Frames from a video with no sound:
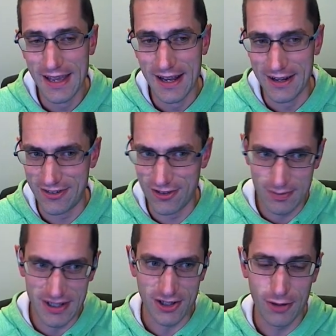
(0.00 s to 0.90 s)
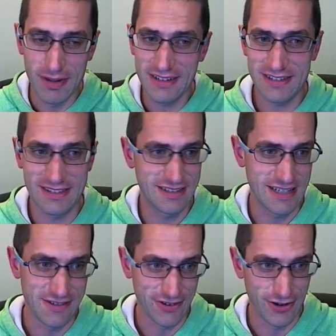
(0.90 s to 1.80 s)
drop me a comment,
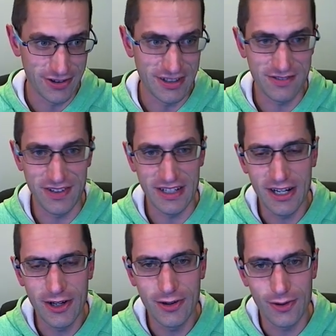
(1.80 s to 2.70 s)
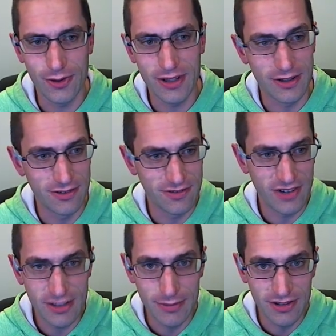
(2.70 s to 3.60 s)
either on this video or you can
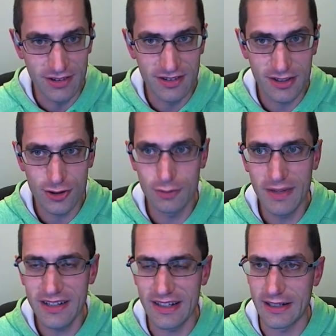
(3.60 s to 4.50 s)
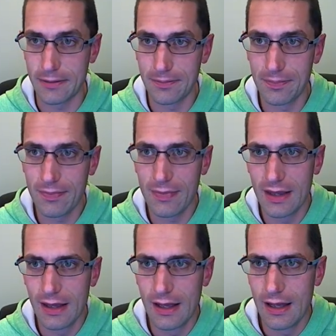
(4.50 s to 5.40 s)
find me on social media.
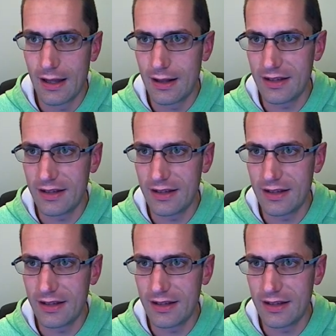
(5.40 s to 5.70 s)
Let's